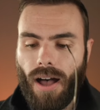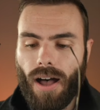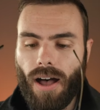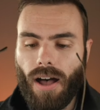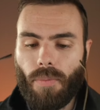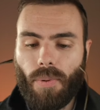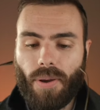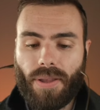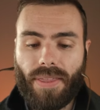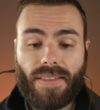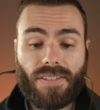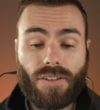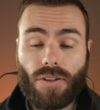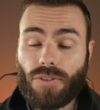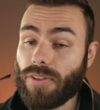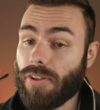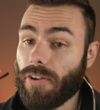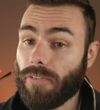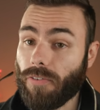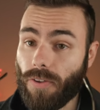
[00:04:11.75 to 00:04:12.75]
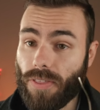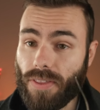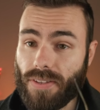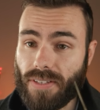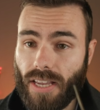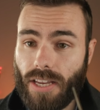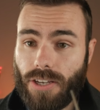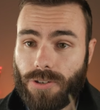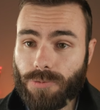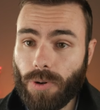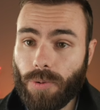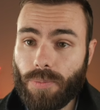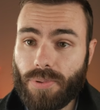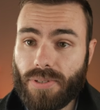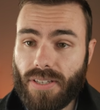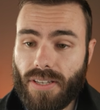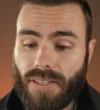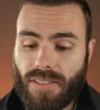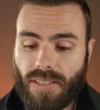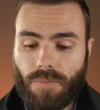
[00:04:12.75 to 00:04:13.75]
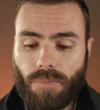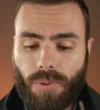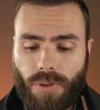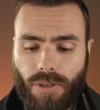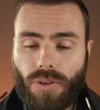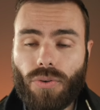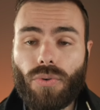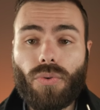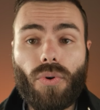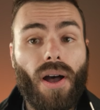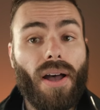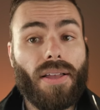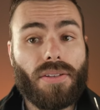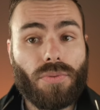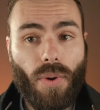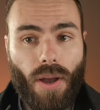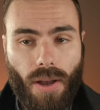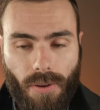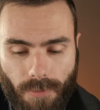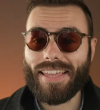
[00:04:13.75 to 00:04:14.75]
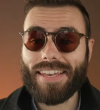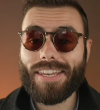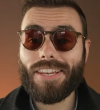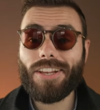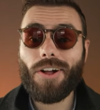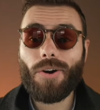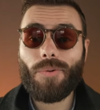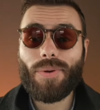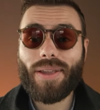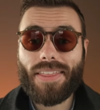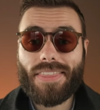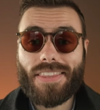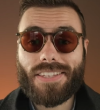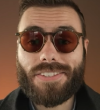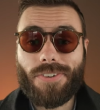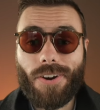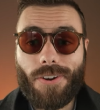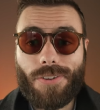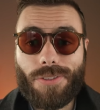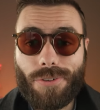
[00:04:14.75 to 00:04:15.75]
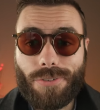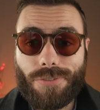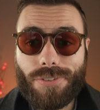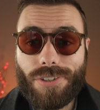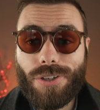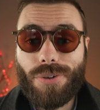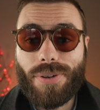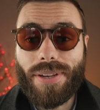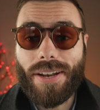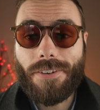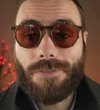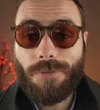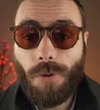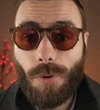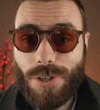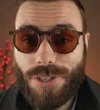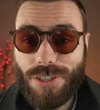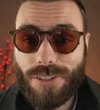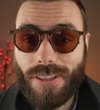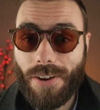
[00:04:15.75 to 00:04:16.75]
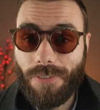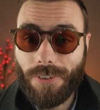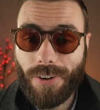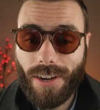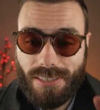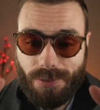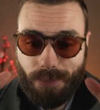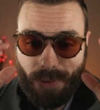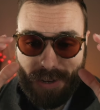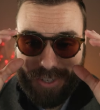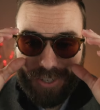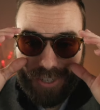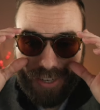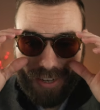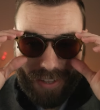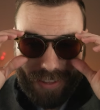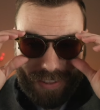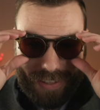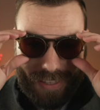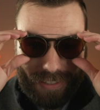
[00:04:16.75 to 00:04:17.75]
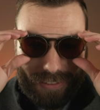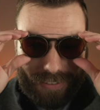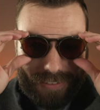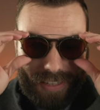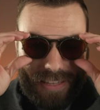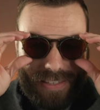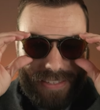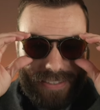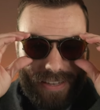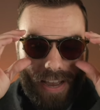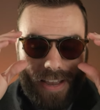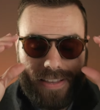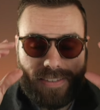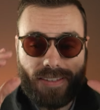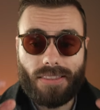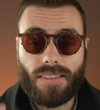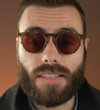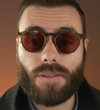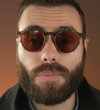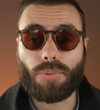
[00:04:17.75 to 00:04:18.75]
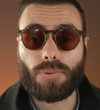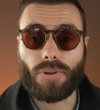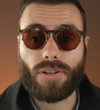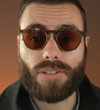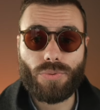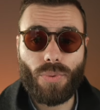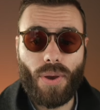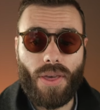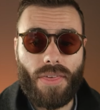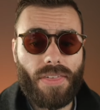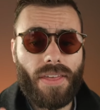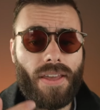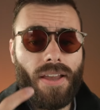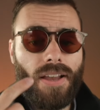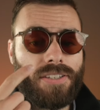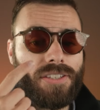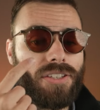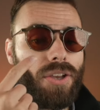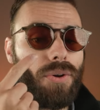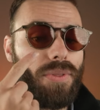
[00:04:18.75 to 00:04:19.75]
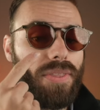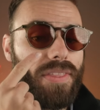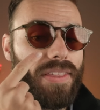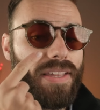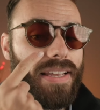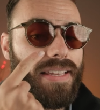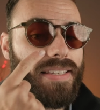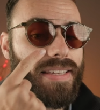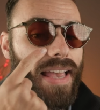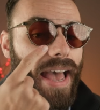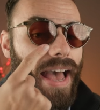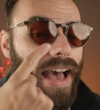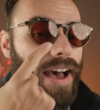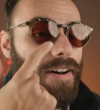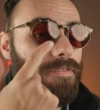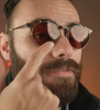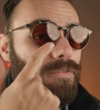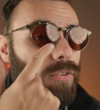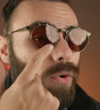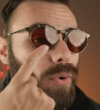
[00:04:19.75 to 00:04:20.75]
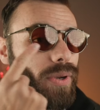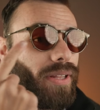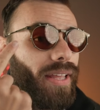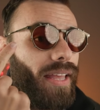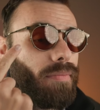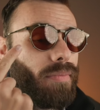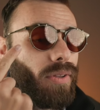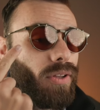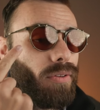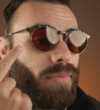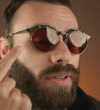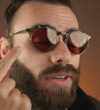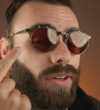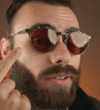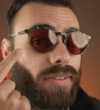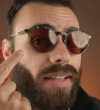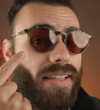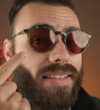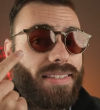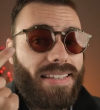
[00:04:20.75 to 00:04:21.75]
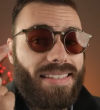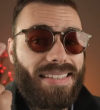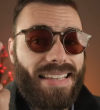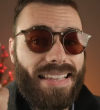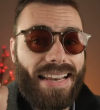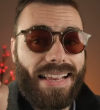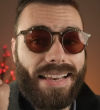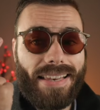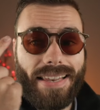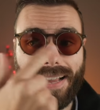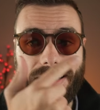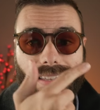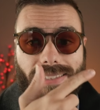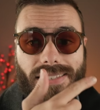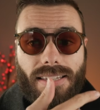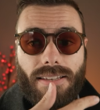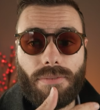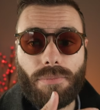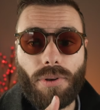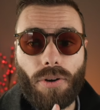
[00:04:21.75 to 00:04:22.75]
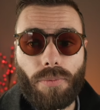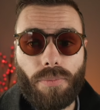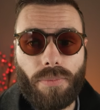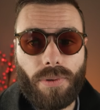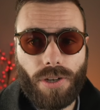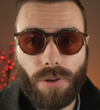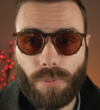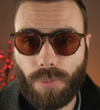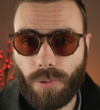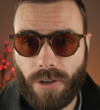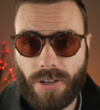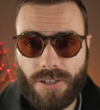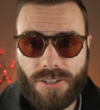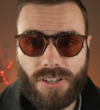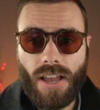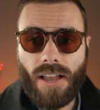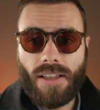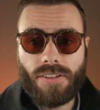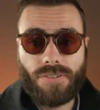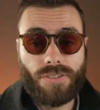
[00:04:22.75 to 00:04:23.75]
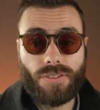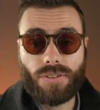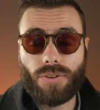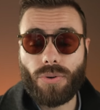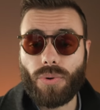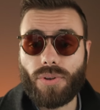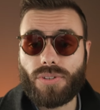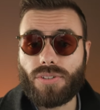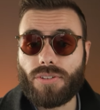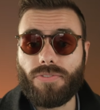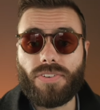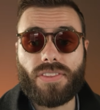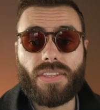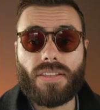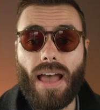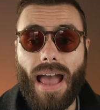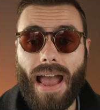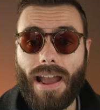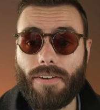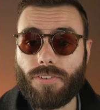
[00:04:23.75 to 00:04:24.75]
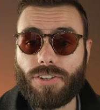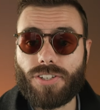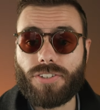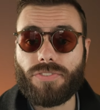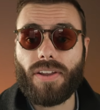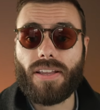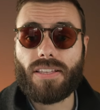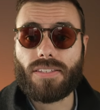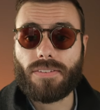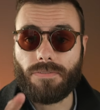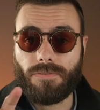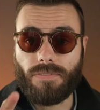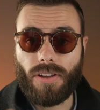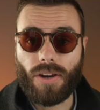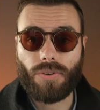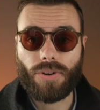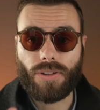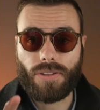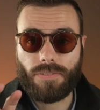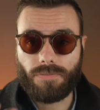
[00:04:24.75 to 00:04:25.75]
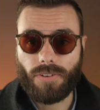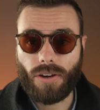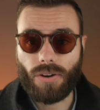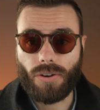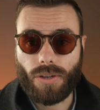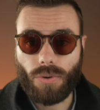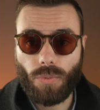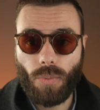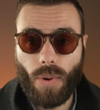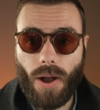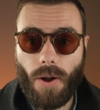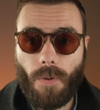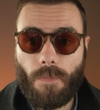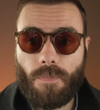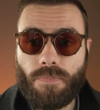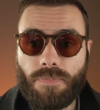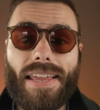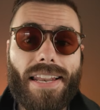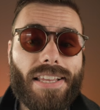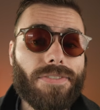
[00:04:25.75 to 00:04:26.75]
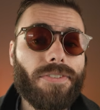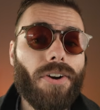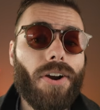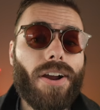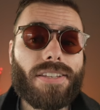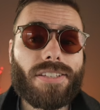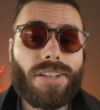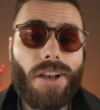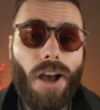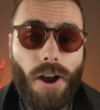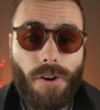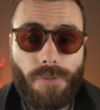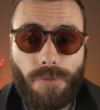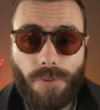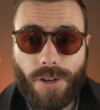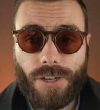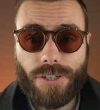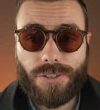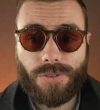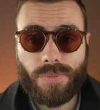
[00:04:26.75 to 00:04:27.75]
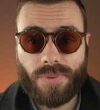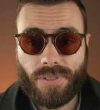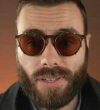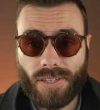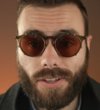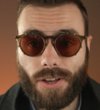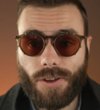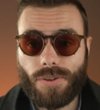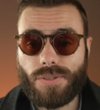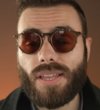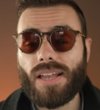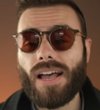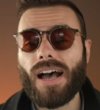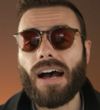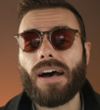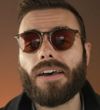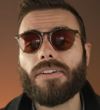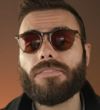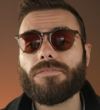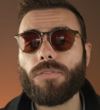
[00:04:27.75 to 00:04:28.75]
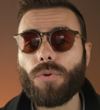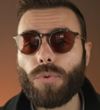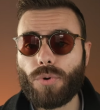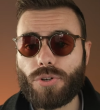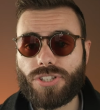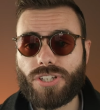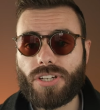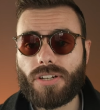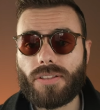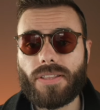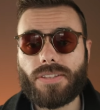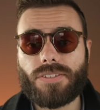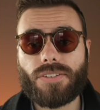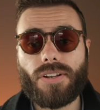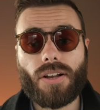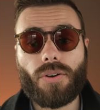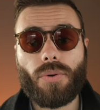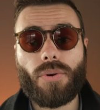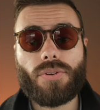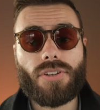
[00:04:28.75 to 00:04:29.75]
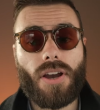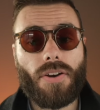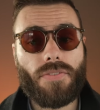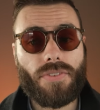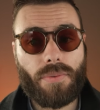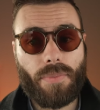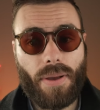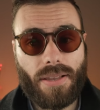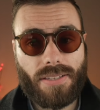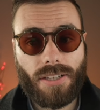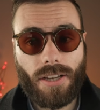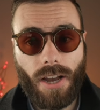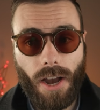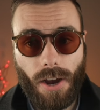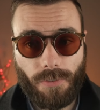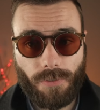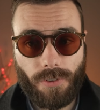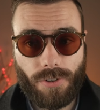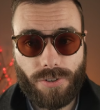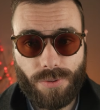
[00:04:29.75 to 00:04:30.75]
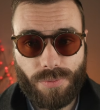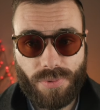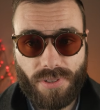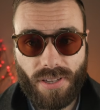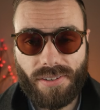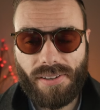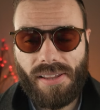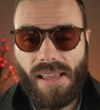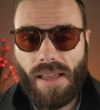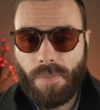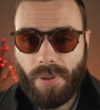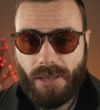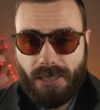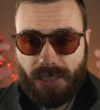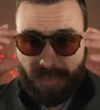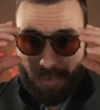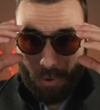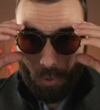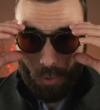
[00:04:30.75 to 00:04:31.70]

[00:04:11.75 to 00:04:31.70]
uh, but yeah, it's also there for authentication purposes and pretty cool as well. And you know, we got this far in the review, and unfortunately, I forgot to mention the lens size and the bridge width. So these have 48 millimeter lenses in a 19 millimeter bridge, so they're going to fit the average face very, very well. And as far as coverage from sun goes, unfortunately, they're not going to offer the best coverage from sun because, of